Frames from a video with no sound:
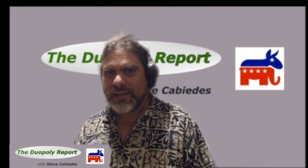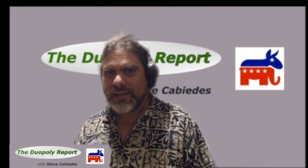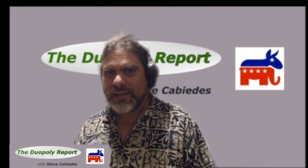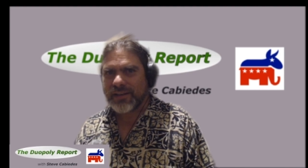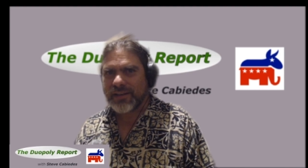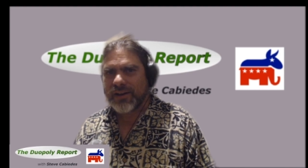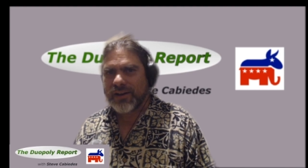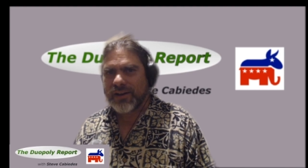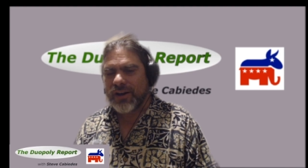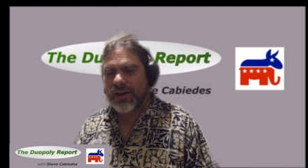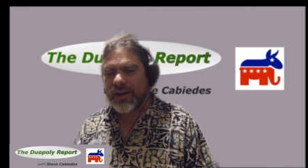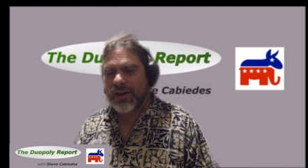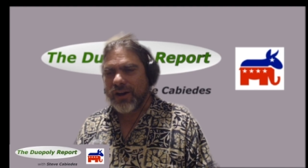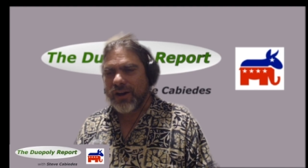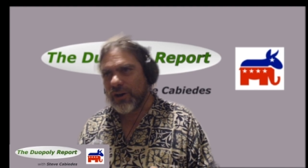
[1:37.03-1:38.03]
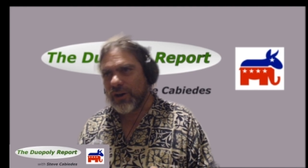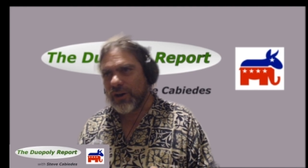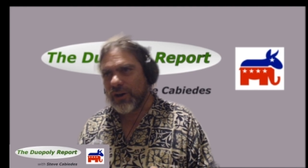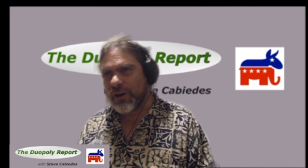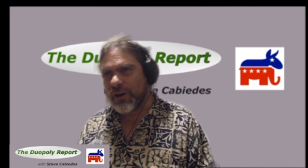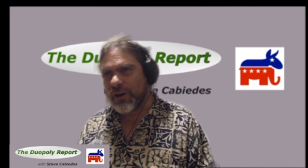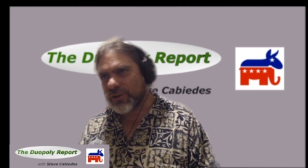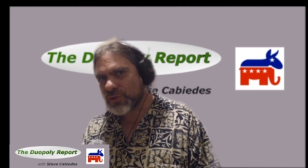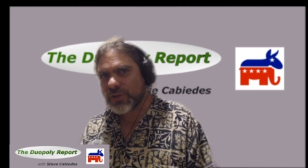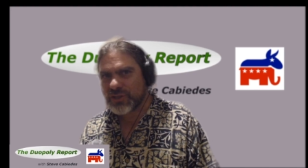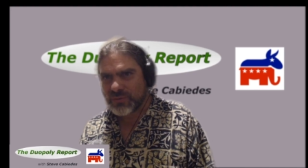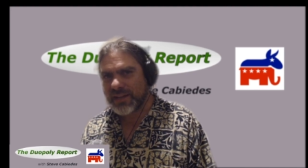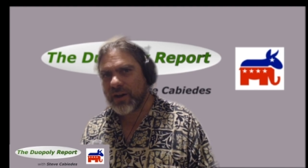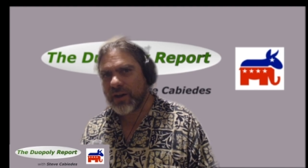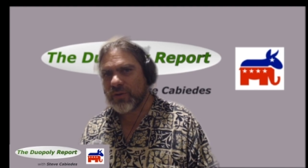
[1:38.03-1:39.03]
on Trudy Jones and
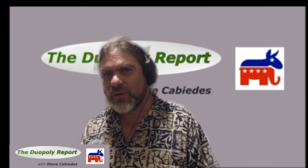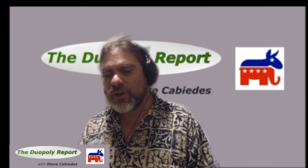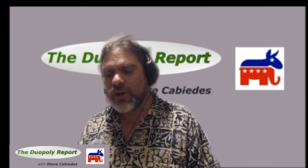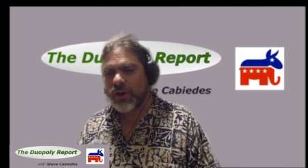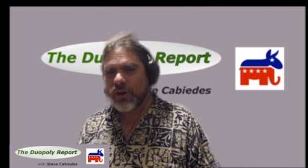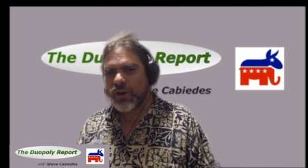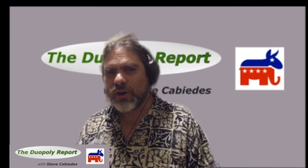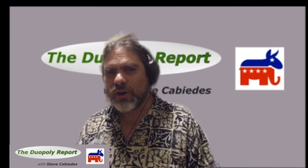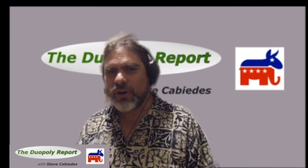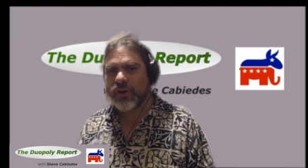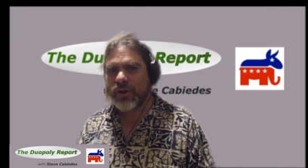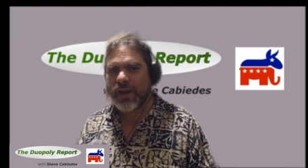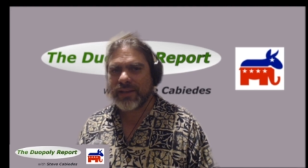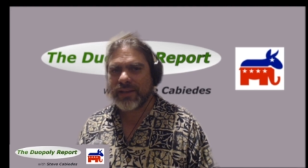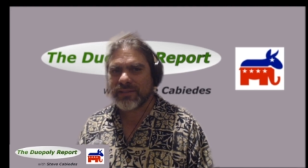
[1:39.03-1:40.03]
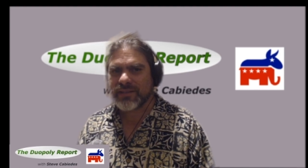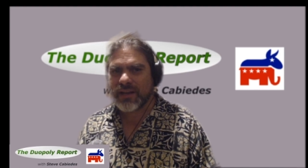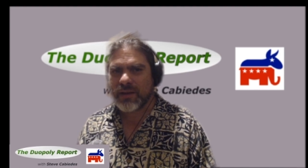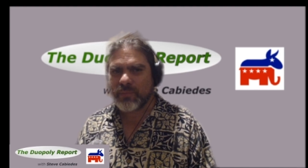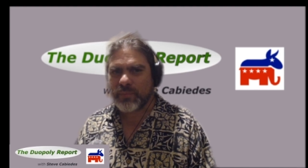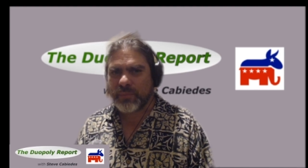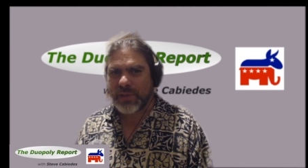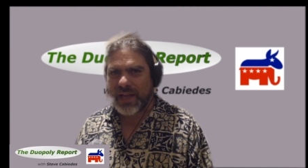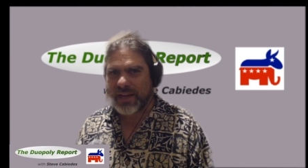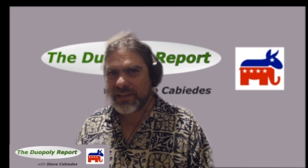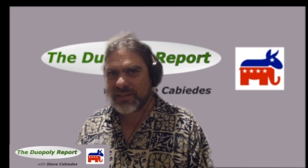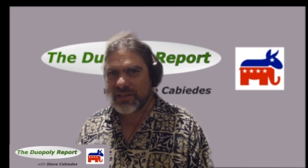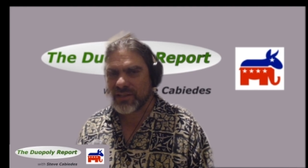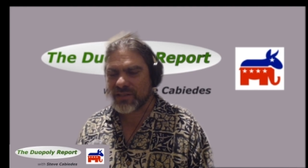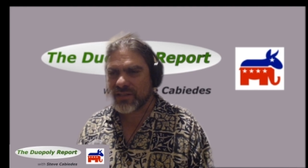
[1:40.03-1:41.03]
how her anti
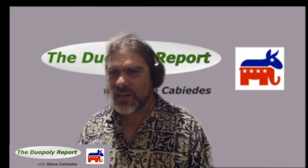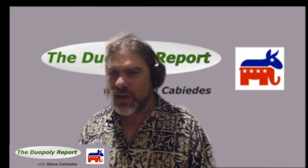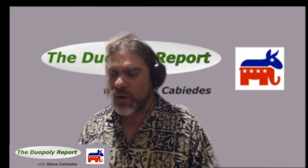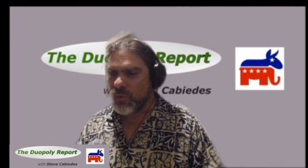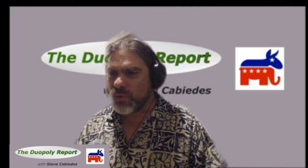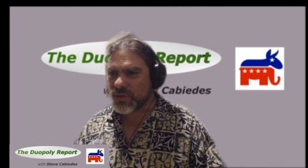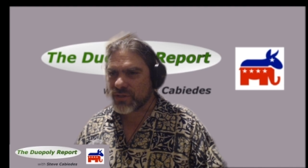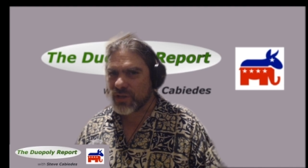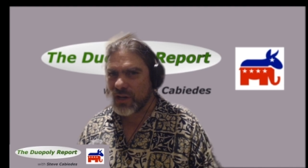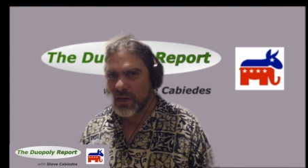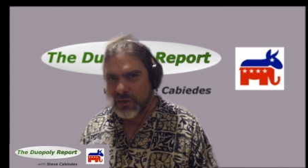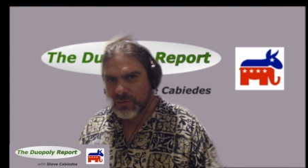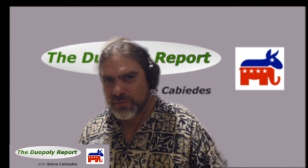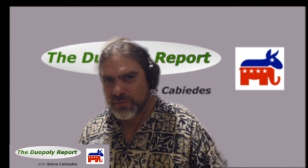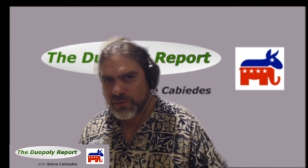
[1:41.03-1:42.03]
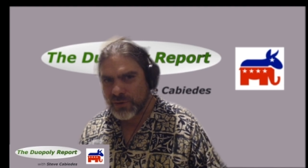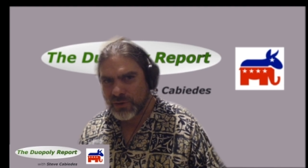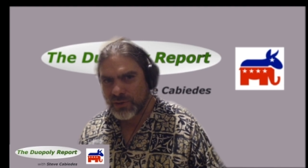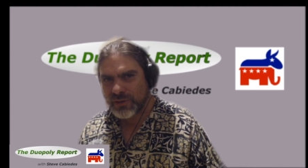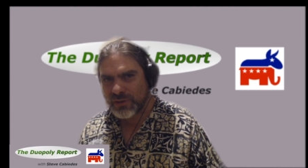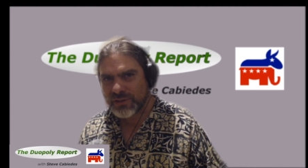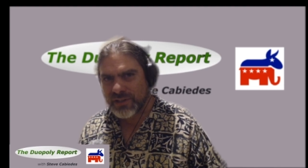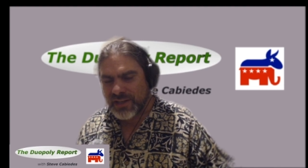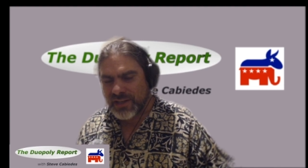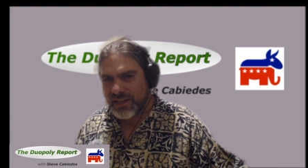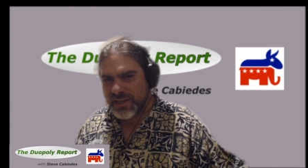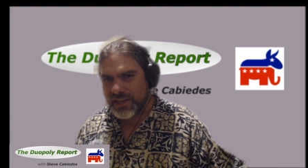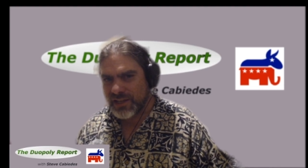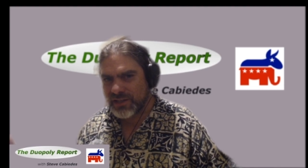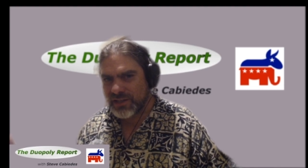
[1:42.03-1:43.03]
blackness was unfurled
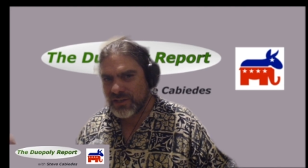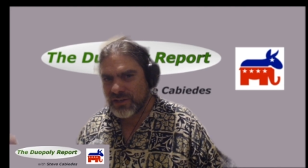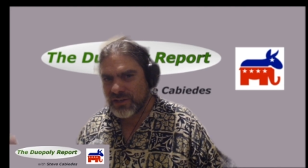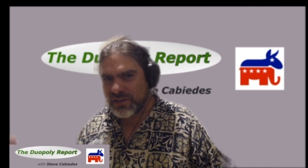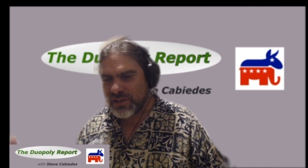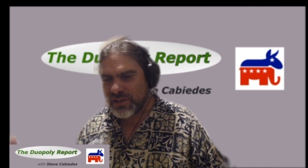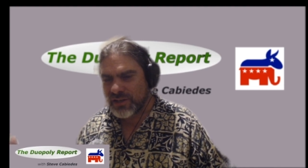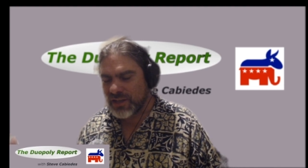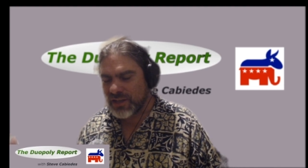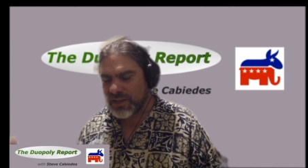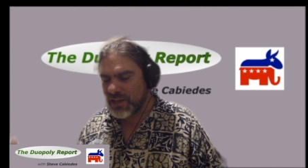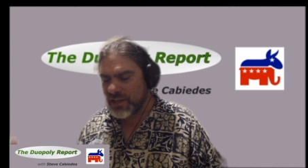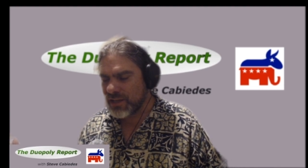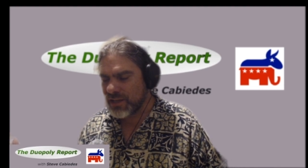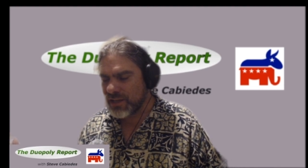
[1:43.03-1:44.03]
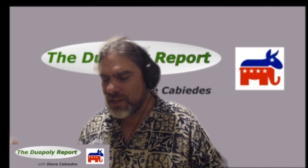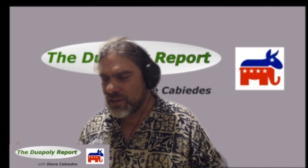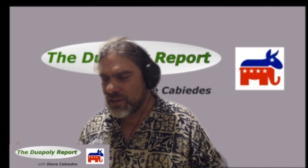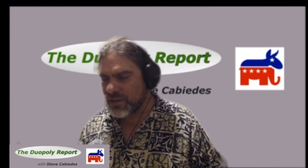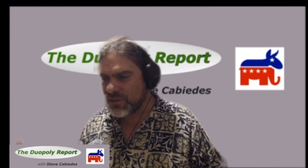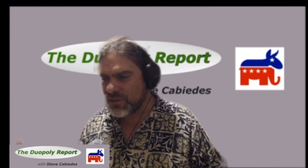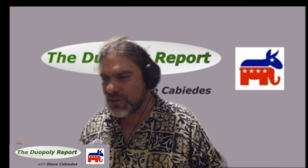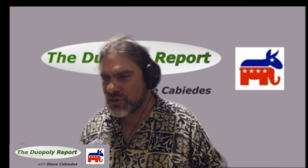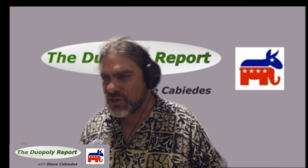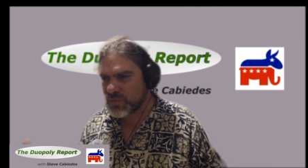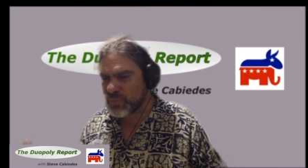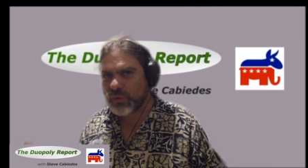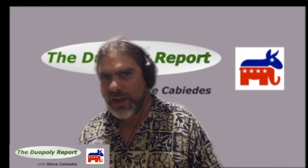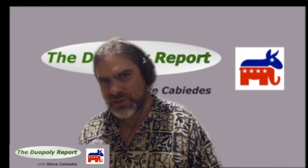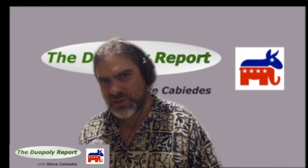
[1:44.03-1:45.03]
in in just proud
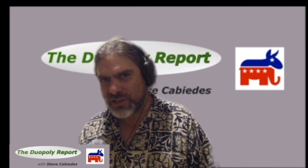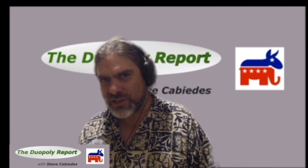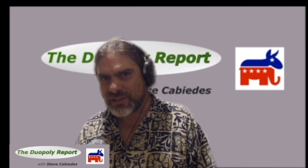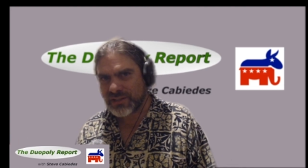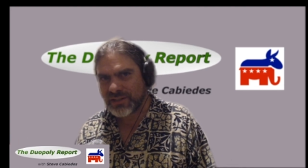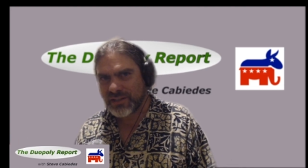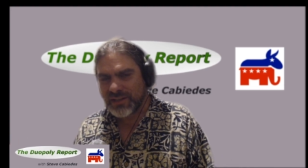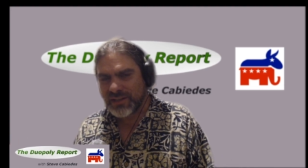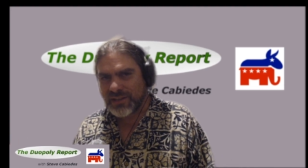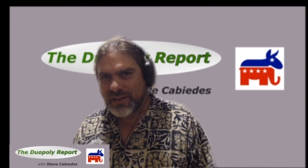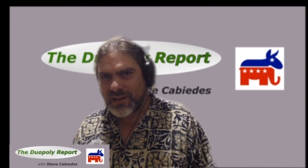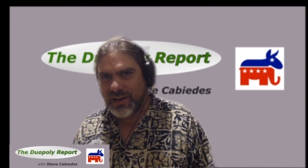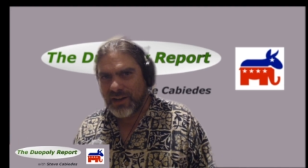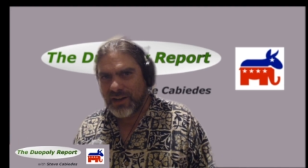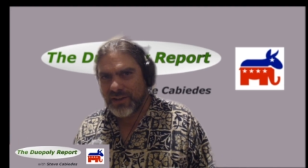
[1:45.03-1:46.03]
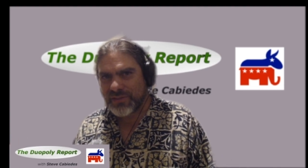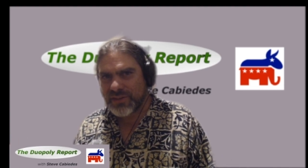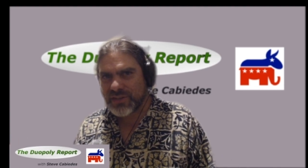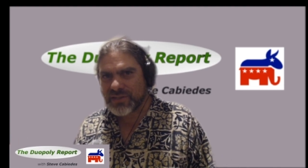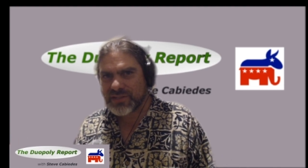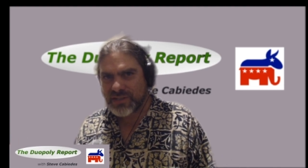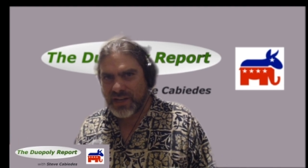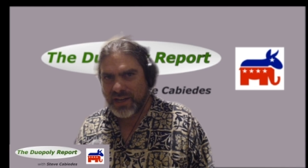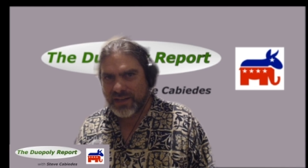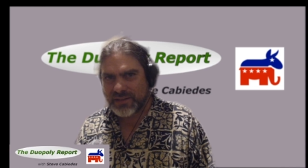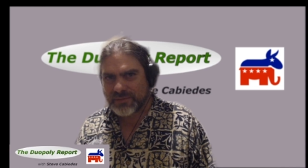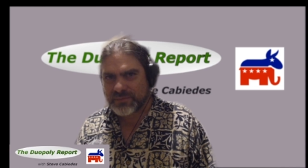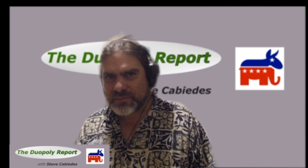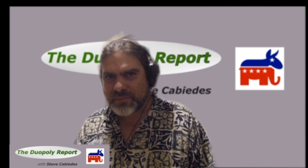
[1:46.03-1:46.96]
fashion on this night.